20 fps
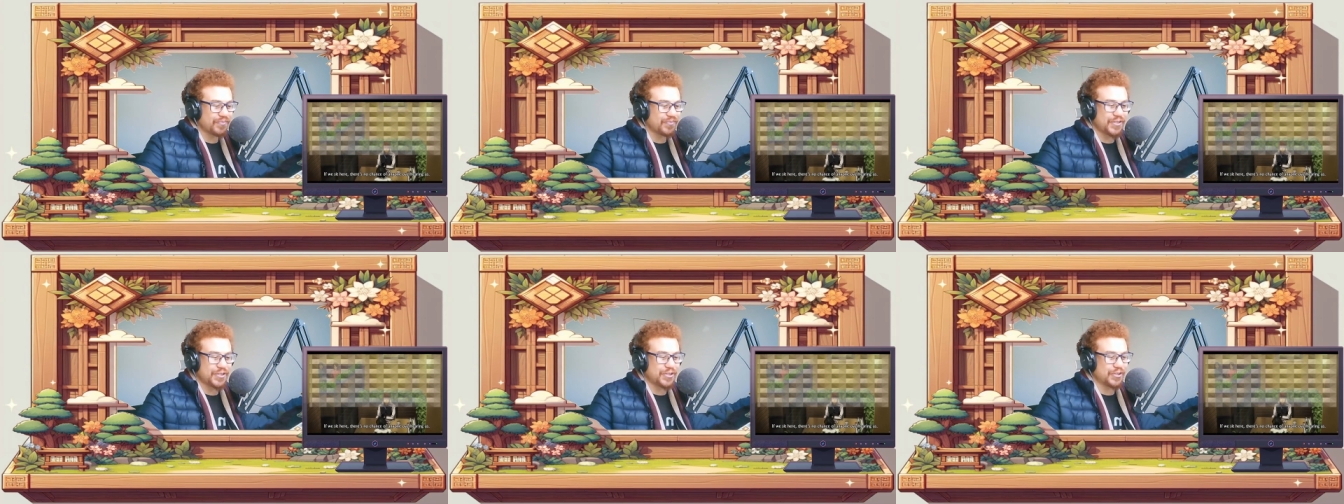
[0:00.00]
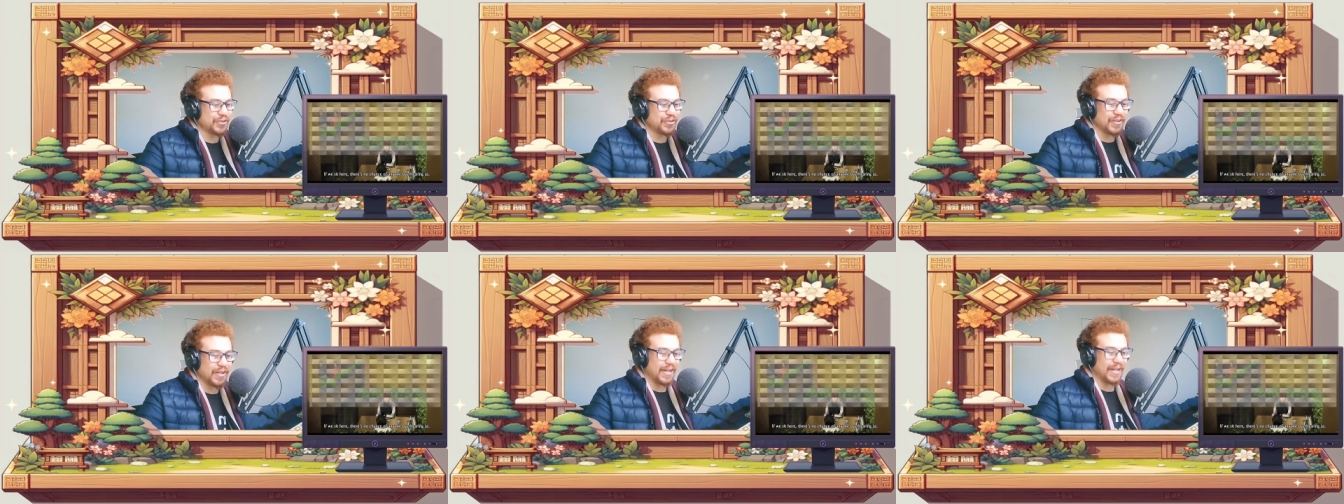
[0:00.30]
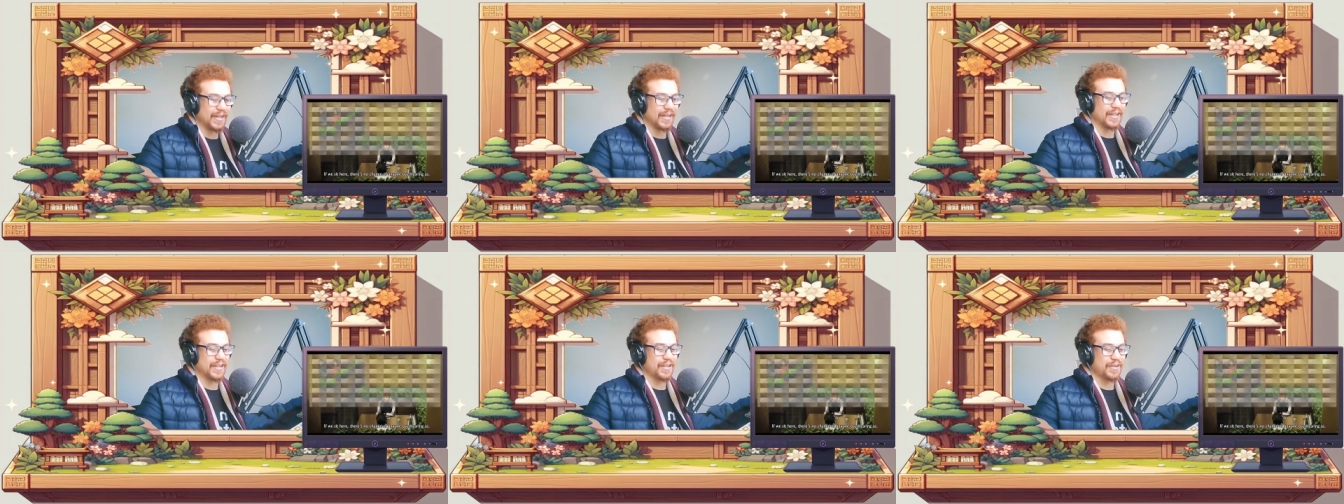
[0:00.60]
to,
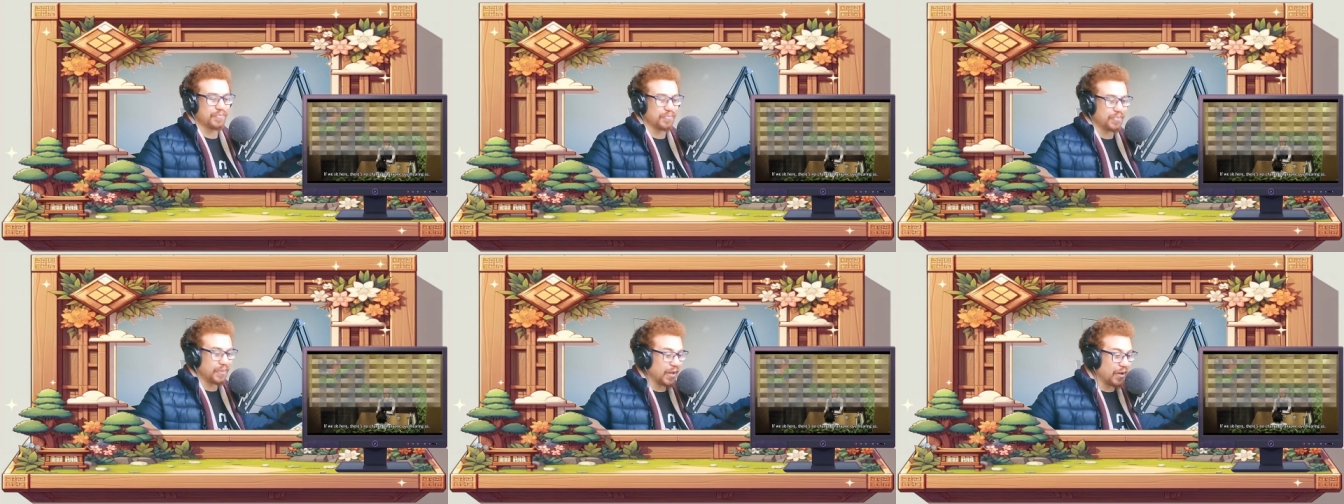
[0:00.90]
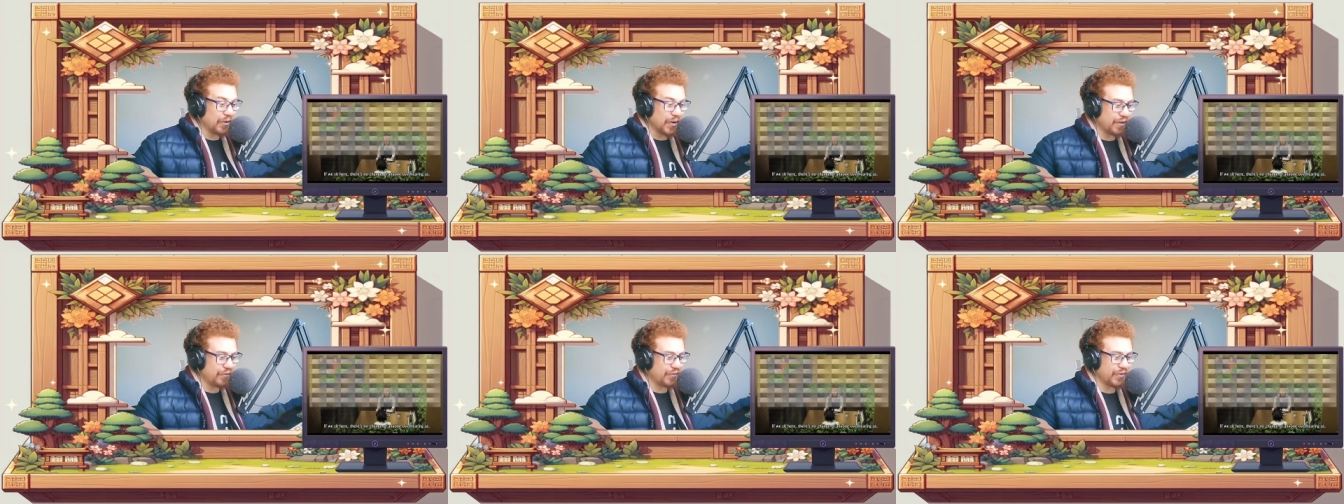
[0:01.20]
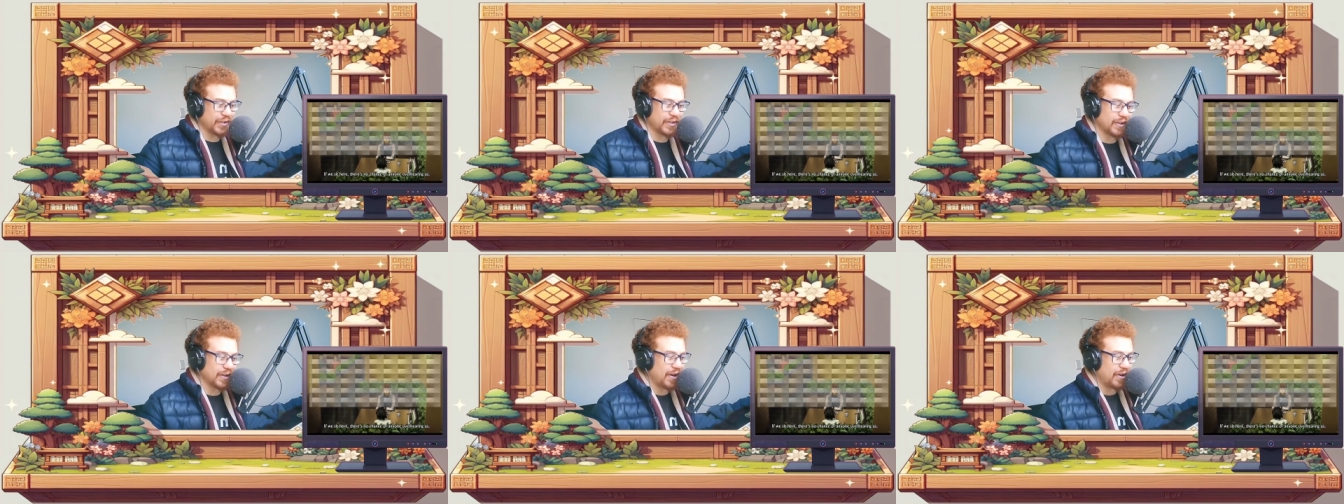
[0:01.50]
like, blow
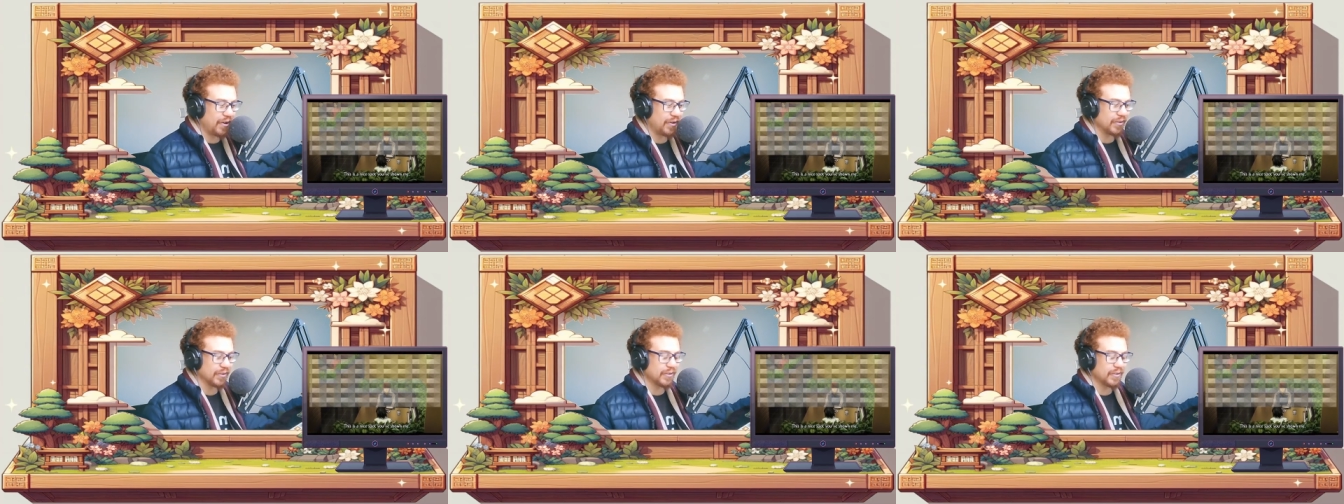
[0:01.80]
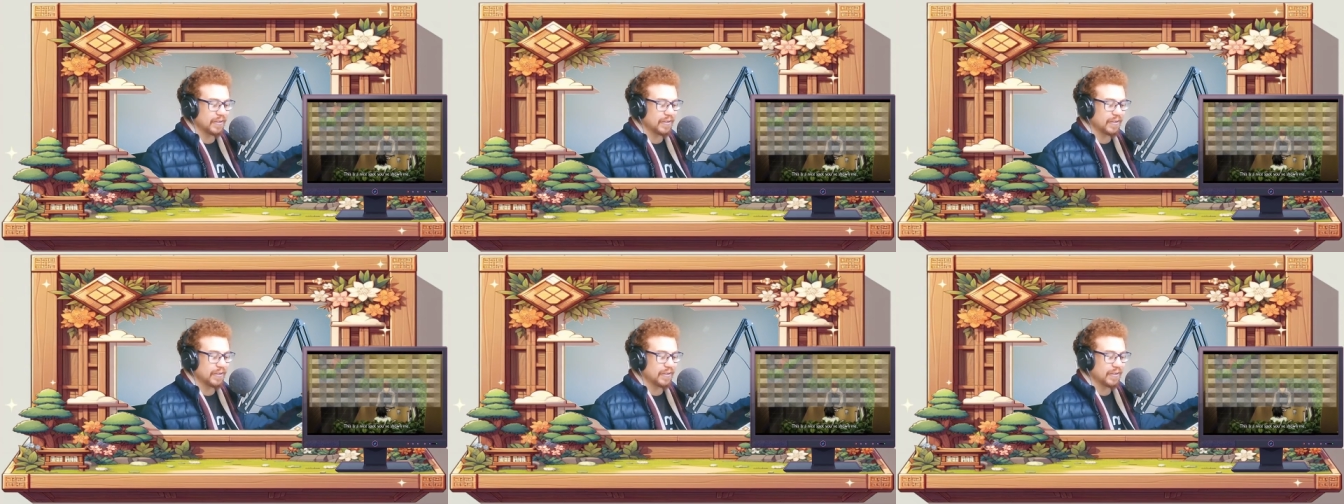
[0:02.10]
everything out.